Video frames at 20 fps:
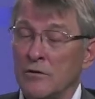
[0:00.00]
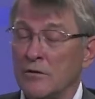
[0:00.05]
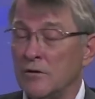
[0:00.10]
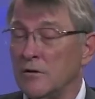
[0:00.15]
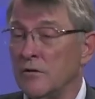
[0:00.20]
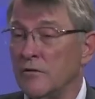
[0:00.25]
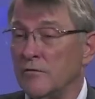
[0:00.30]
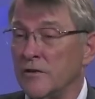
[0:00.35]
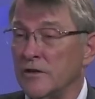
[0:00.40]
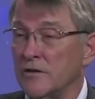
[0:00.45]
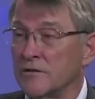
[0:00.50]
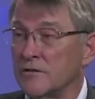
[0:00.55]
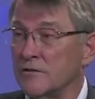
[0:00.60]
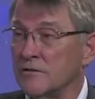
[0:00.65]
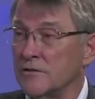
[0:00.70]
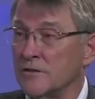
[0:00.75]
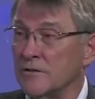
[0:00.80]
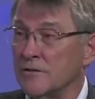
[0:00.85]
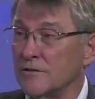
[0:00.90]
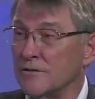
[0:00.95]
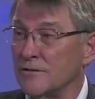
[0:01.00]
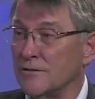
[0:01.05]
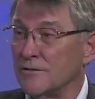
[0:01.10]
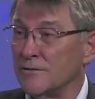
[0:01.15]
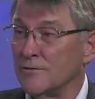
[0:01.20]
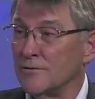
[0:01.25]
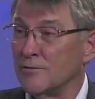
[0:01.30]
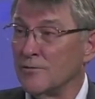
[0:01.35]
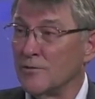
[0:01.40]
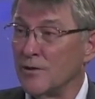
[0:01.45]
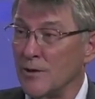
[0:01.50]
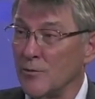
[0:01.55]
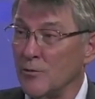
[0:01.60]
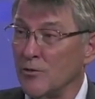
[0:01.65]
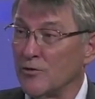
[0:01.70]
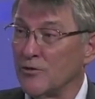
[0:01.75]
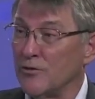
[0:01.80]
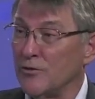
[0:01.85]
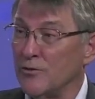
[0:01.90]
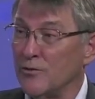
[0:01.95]
our investors that we're
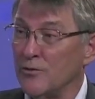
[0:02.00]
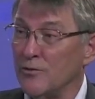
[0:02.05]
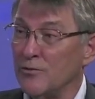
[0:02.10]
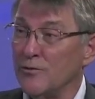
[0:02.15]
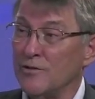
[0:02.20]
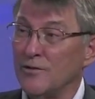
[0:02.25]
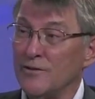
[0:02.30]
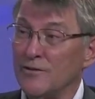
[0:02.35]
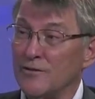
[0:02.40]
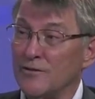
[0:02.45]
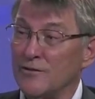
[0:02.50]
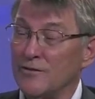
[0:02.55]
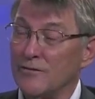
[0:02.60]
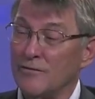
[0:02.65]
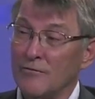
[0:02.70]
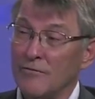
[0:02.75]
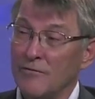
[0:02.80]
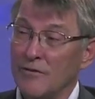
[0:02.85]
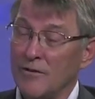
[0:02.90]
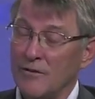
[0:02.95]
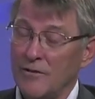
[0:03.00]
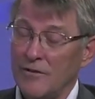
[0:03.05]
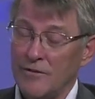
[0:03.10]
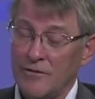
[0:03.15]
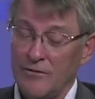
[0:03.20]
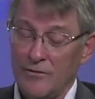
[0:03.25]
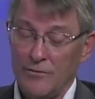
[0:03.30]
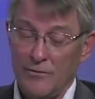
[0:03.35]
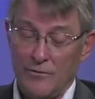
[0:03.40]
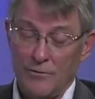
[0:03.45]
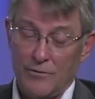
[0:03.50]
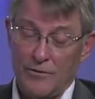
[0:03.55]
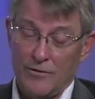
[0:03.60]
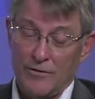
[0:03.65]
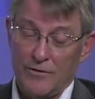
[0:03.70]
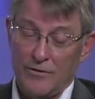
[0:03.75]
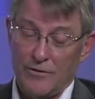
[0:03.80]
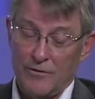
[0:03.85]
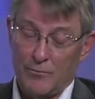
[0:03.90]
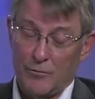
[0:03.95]
able to
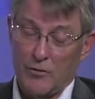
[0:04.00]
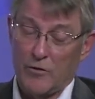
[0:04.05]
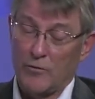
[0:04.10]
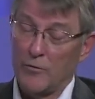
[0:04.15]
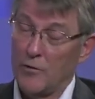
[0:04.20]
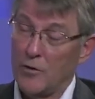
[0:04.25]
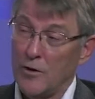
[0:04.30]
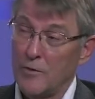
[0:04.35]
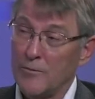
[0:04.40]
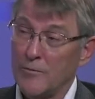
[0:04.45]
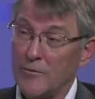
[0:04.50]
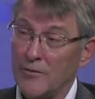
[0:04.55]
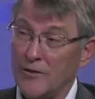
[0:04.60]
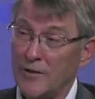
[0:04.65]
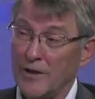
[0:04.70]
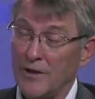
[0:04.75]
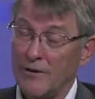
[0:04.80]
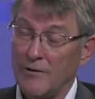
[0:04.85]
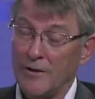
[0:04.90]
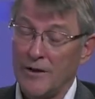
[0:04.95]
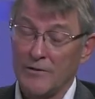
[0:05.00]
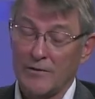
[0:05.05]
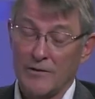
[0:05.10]
perform, to carry out.